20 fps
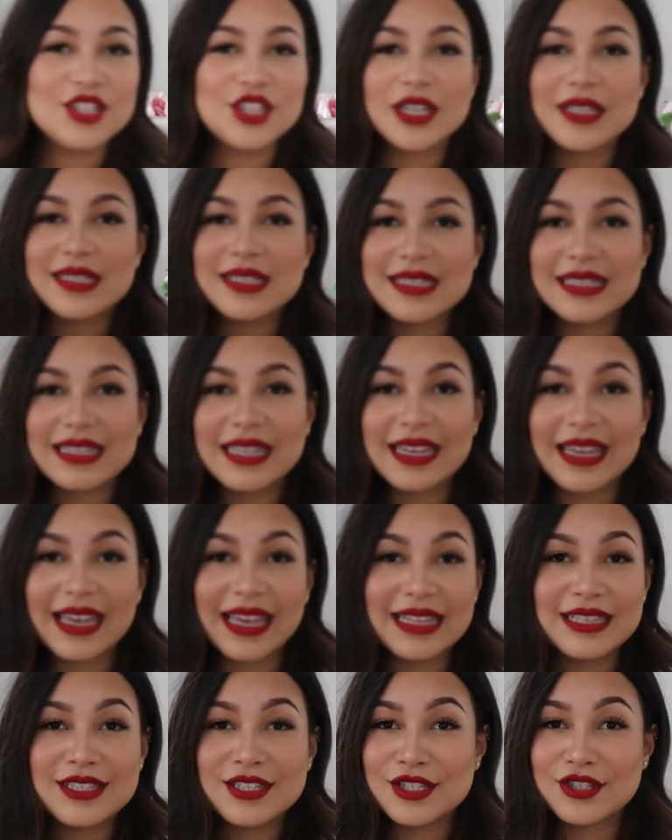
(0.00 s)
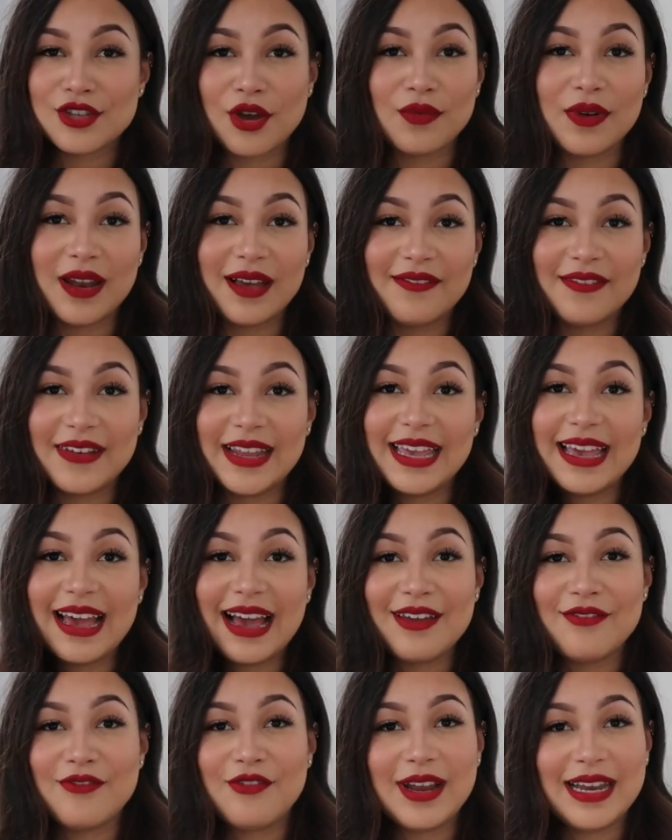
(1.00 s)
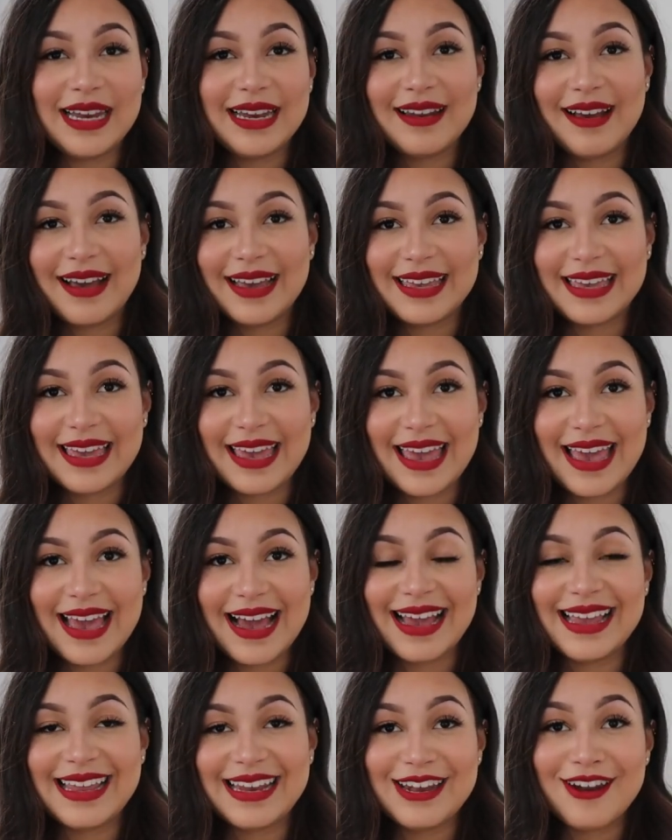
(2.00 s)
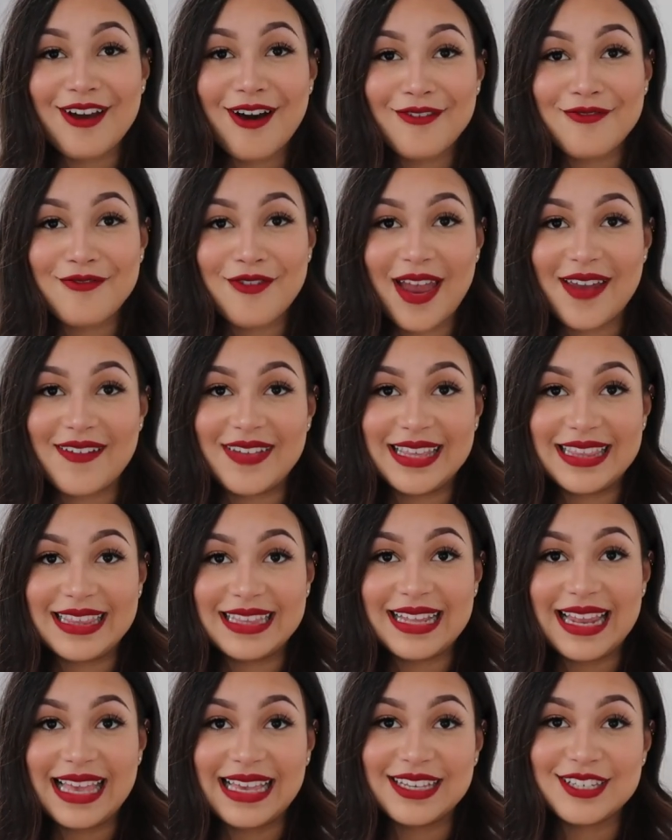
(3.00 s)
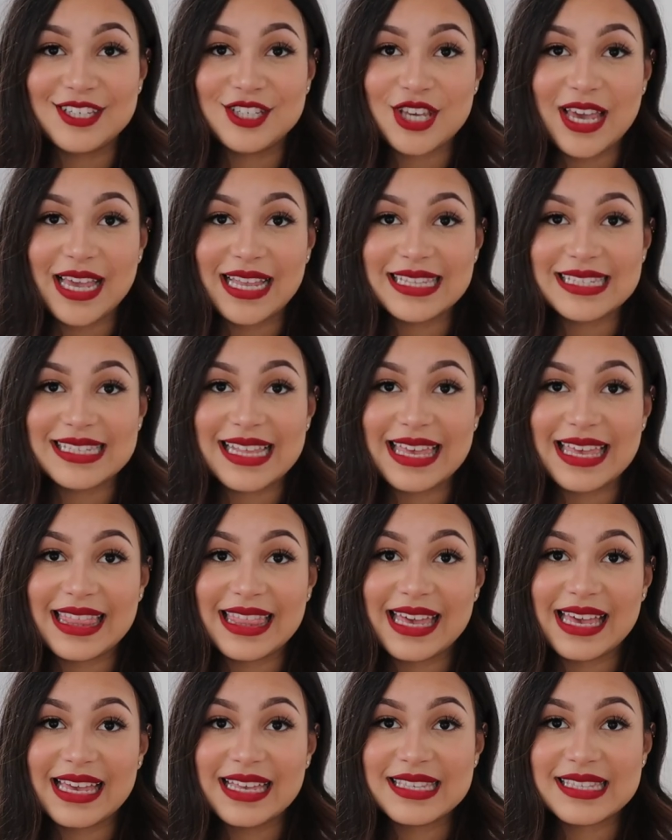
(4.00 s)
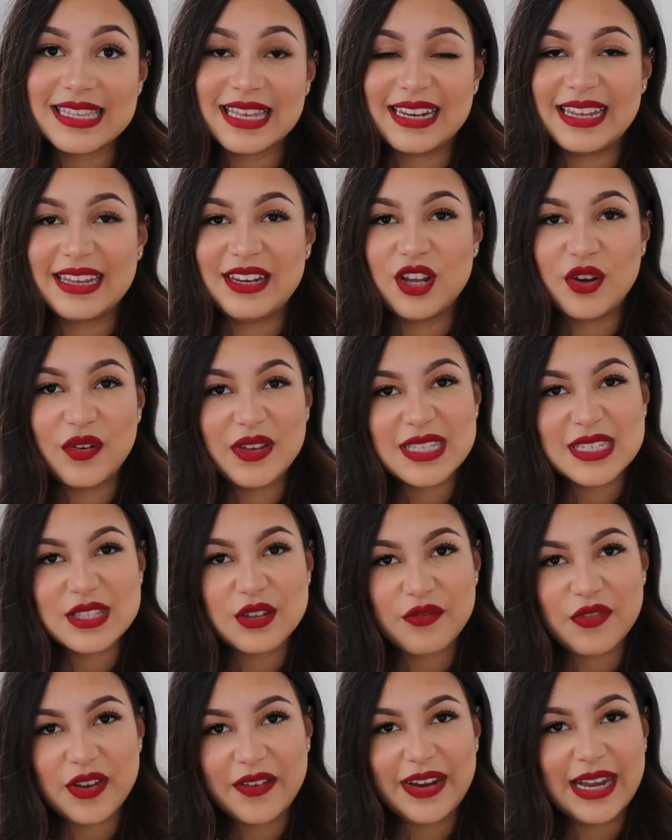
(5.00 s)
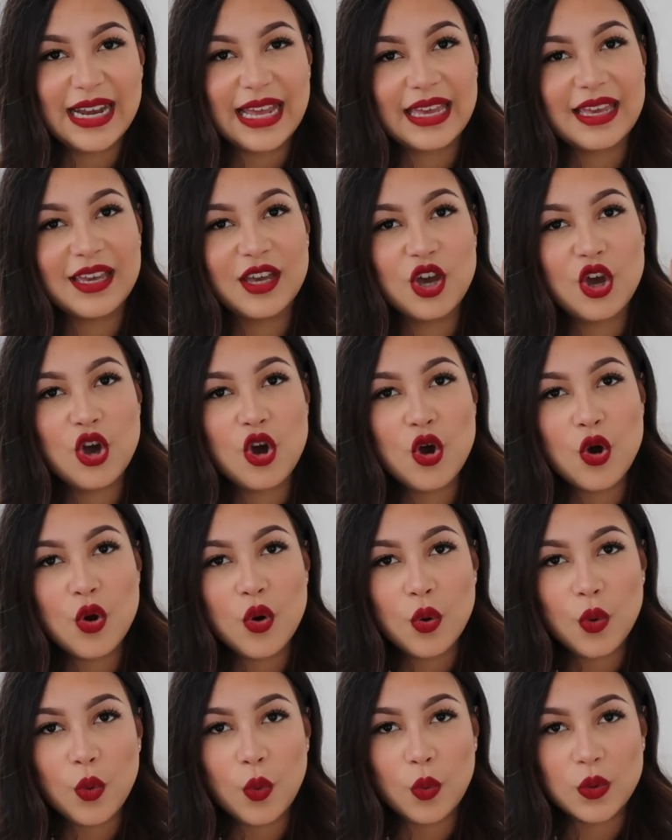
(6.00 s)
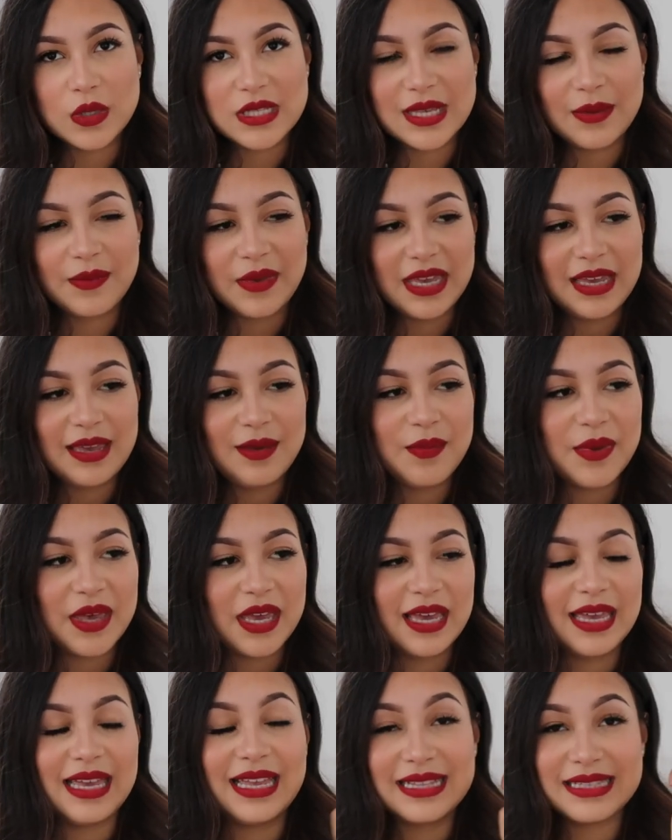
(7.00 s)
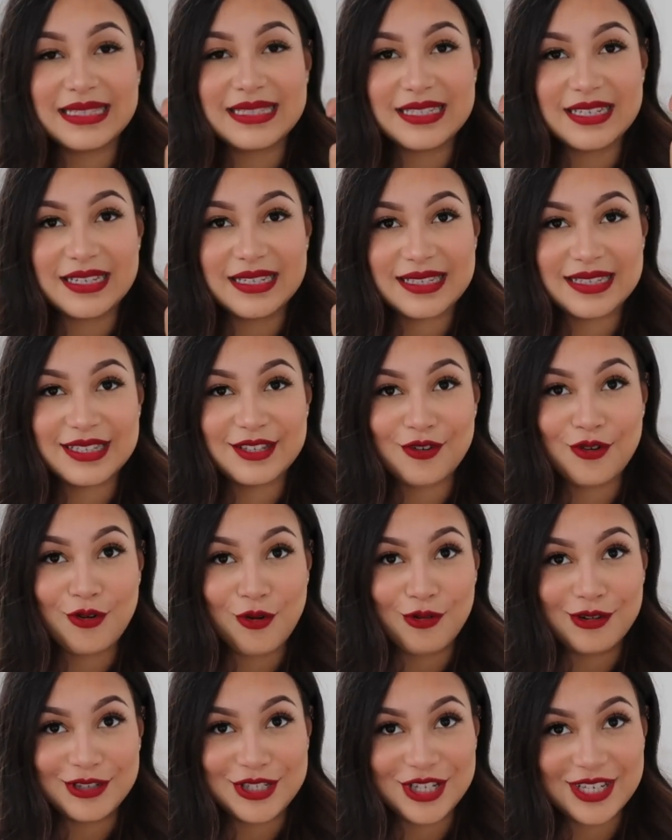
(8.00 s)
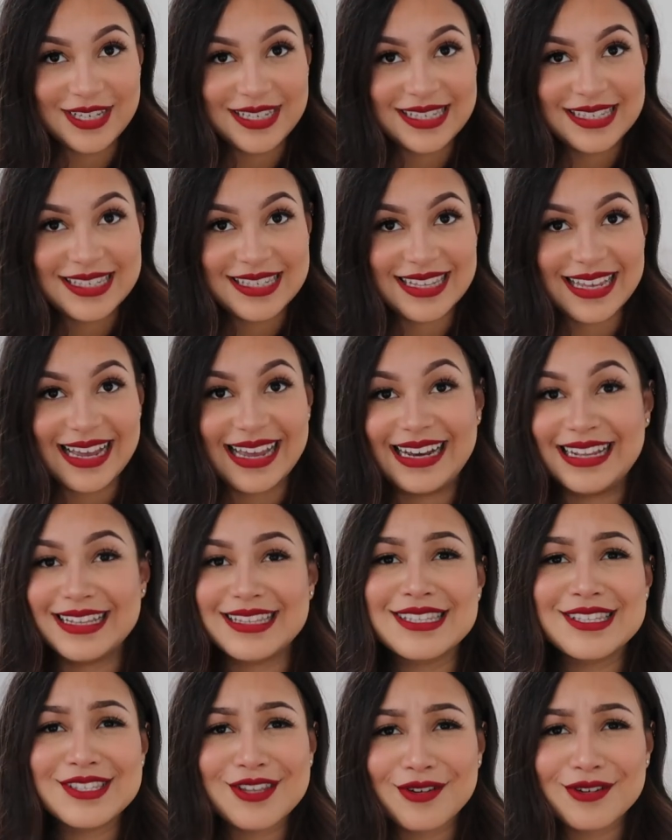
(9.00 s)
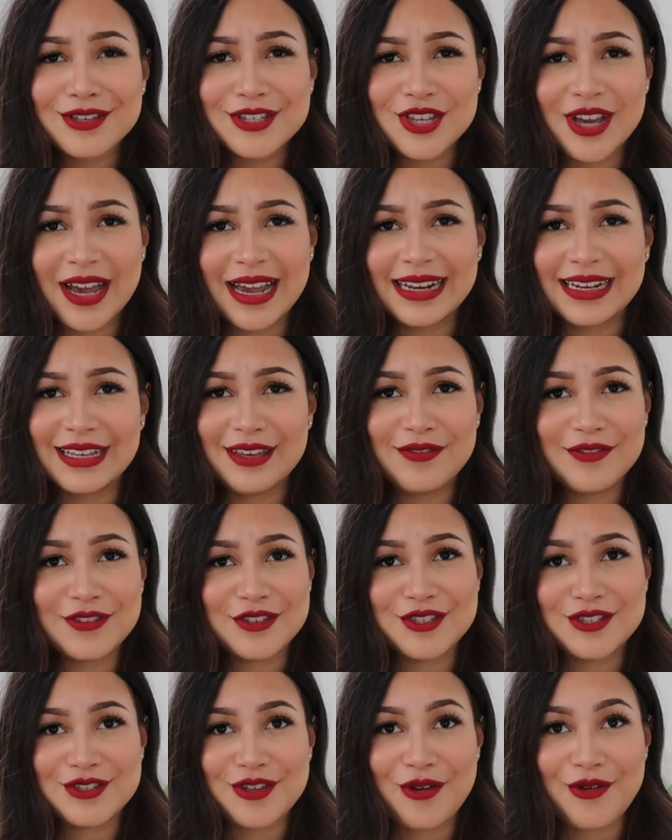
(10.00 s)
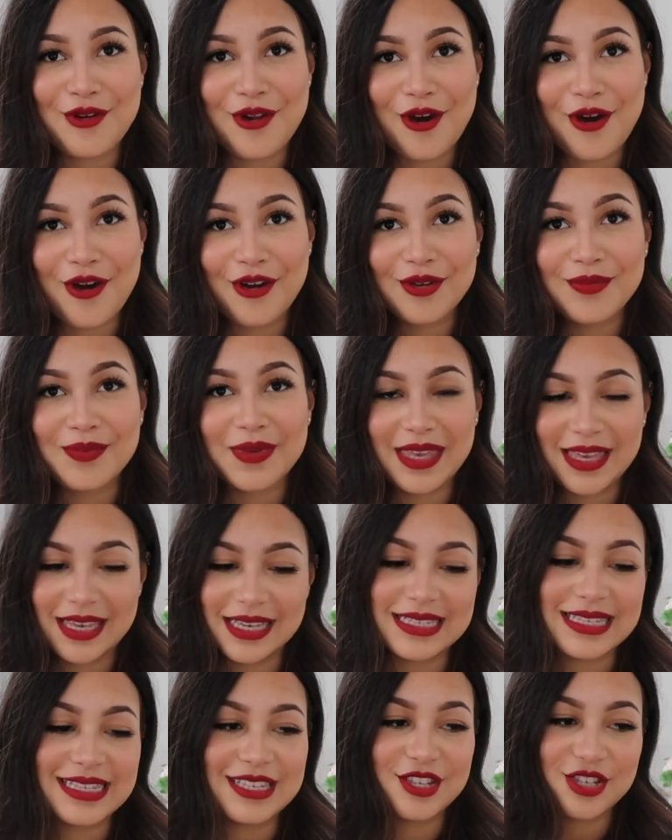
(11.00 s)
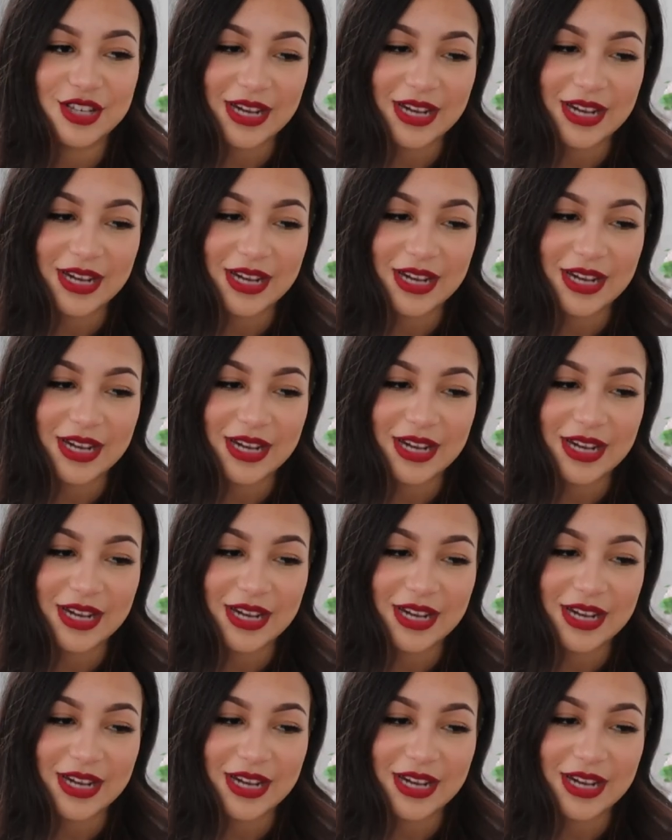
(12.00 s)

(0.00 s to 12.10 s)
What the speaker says: just, it's so lovely. I really like it. I love wearing like shades this. And I know it's not very like autumny, but it's just gorgeous. And it's so shiny for so long because it's